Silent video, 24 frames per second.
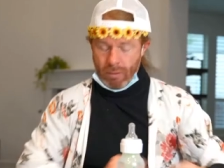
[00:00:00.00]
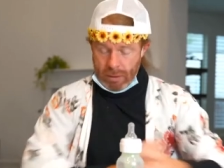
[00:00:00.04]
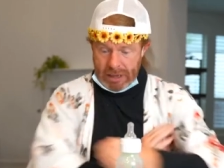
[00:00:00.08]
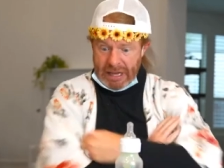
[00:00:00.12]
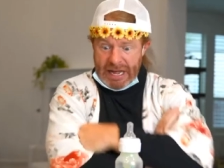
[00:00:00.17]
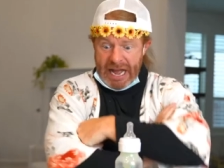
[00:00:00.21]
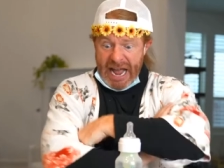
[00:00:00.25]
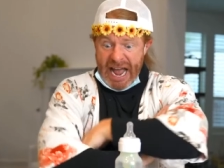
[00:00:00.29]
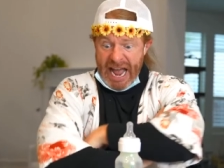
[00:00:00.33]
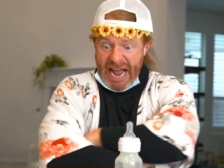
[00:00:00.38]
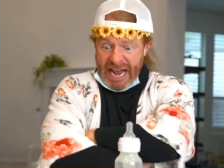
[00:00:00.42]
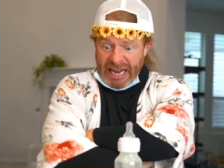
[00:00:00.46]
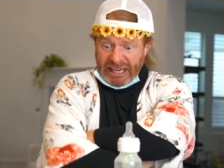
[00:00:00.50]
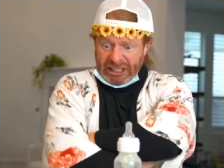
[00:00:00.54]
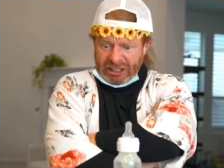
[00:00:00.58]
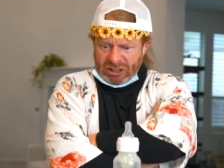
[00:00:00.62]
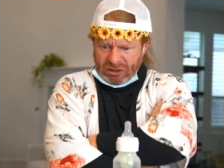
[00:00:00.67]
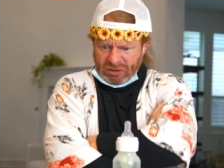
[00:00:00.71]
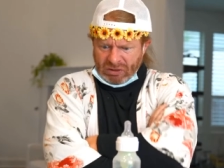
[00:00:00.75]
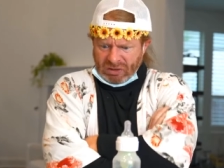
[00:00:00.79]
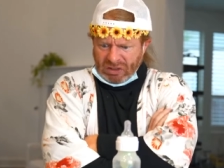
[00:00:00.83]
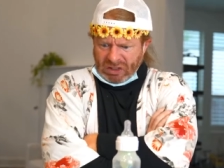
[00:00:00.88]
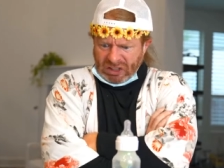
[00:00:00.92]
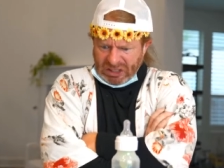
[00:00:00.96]
Well, I
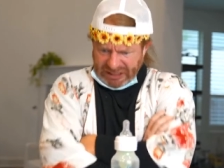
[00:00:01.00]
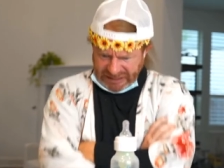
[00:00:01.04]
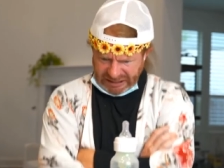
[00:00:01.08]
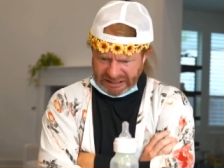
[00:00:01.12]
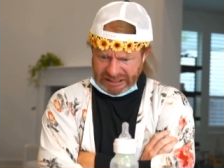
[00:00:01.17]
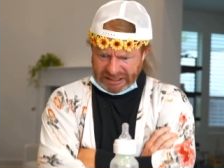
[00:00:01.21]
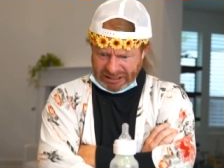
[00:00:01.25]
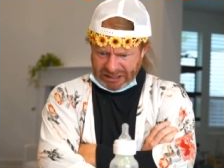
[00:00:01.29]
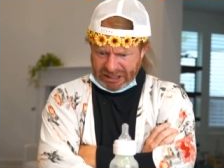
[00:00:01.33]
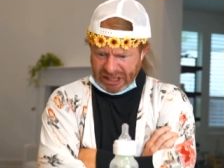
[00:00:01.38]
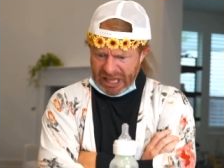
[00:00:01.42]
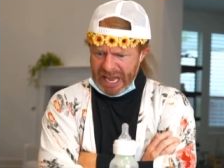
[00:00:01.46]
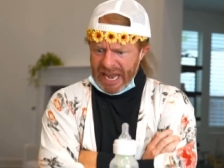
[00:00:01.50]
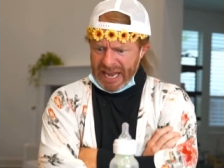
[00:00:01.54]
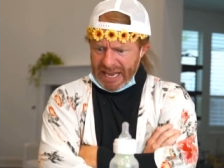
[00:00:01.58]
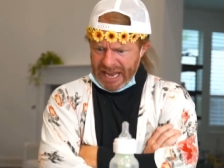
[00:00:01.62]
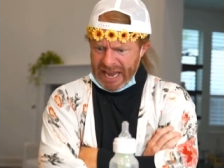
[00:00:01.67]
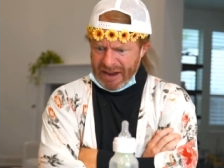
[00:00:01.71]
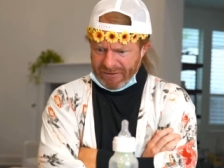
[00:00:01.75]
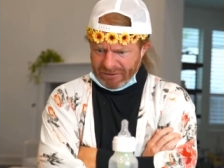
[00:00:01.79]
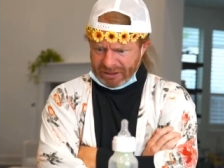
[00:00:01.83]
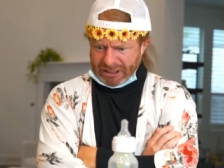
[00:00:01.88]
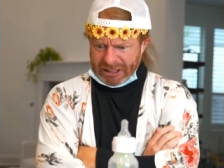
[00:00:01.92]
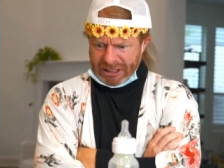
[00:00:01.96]
do not like
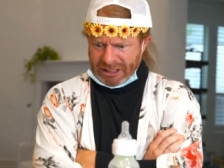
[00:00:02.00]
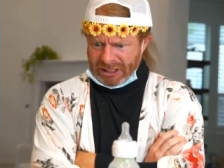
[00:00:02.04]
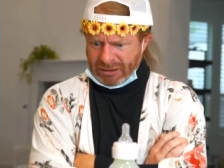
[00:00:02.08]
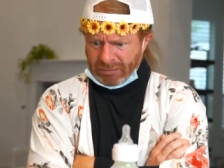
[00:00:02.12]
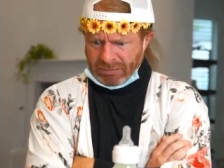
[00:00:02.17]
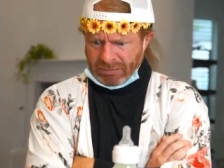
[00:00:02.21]
African